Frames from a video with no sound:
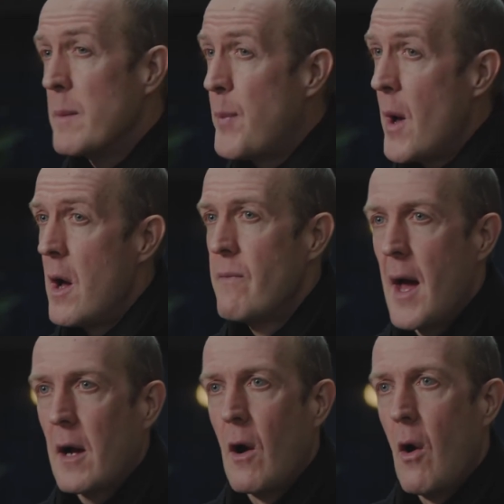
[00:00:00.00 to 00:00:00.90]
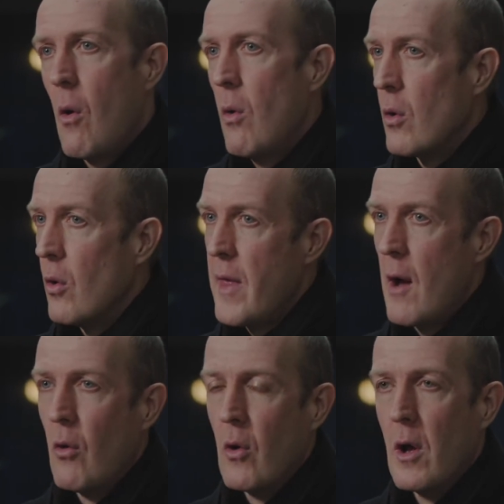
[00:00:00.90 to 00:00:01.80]
burn that coal or that
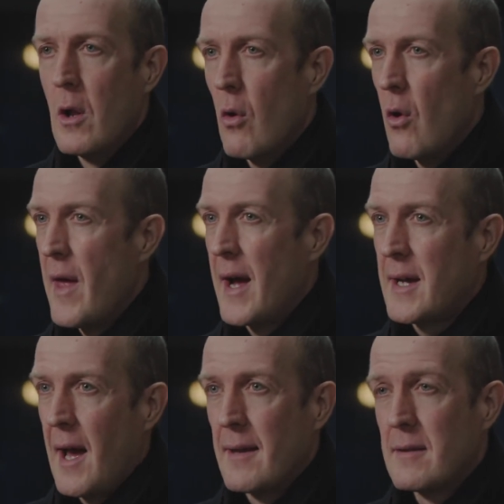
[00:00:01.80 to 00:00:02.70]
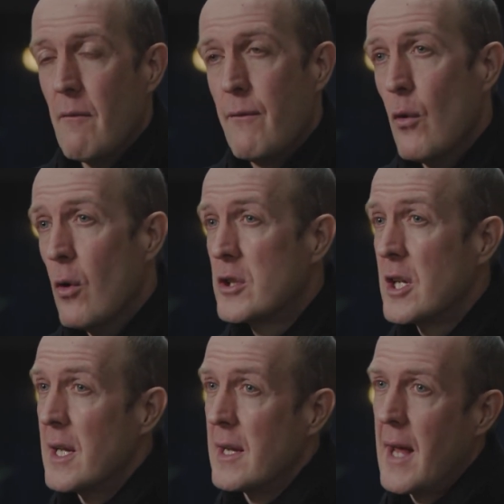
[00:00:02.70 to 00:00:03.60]
oil or that gas,
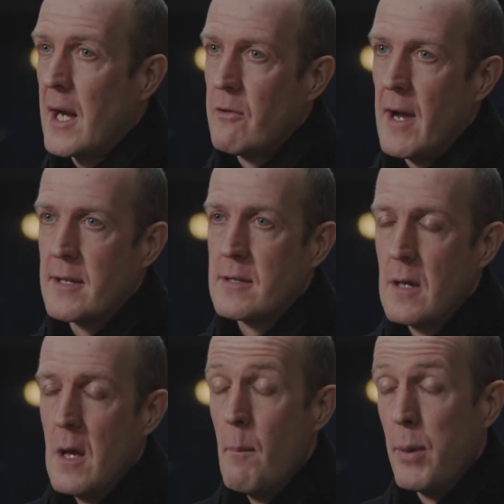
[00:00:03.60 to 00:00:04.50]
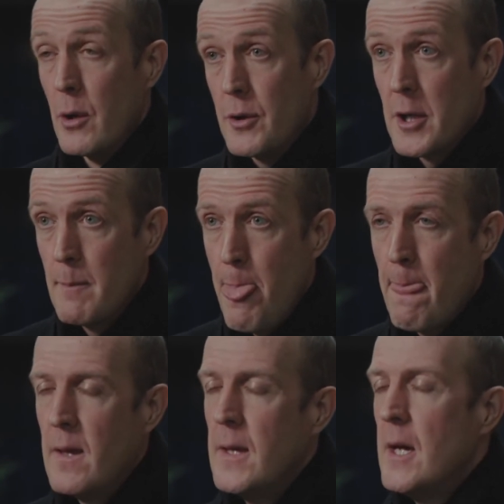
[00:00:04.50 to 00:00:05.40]
unfortunately, that creates pollution,
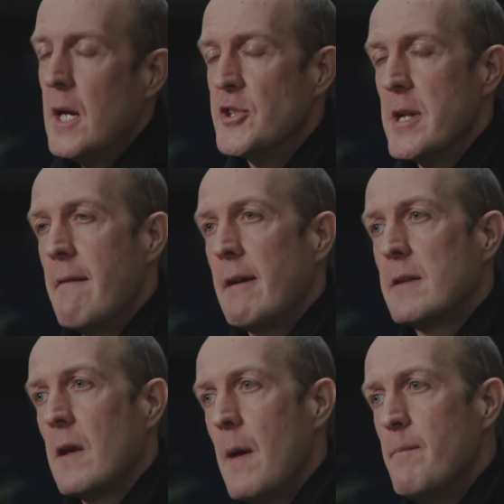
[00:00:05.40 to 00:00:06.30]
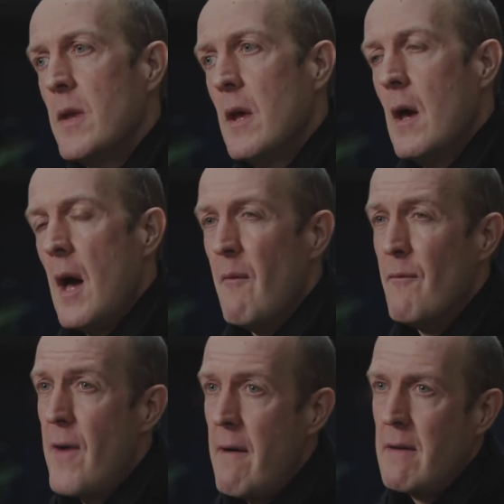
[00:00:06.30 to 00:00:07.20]
a generic term, and
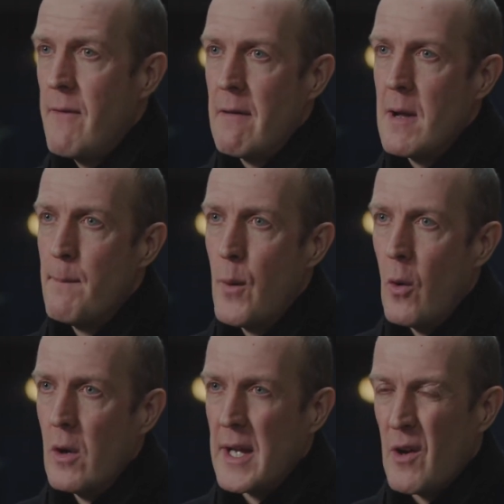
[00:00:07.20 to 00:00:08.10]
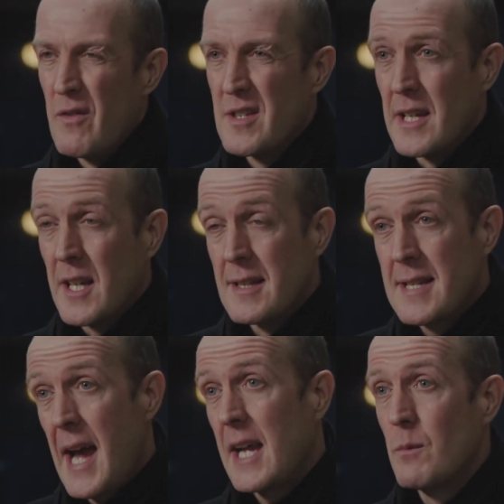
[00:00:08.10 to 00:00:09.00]
very, very importantly, obviously,
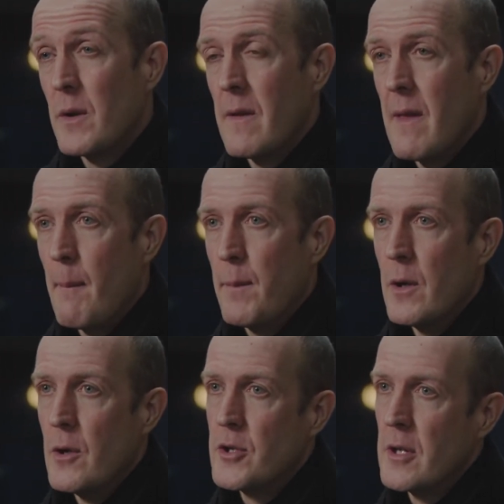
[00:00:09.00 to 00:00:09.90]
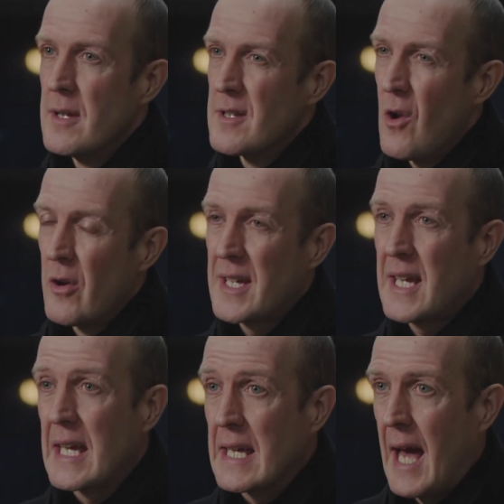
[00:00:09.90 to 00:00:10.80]
contained within that pollution is a lot of
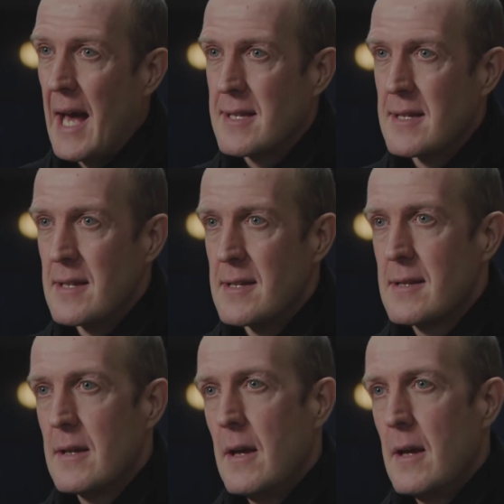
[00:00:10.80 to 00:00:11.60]
key gases.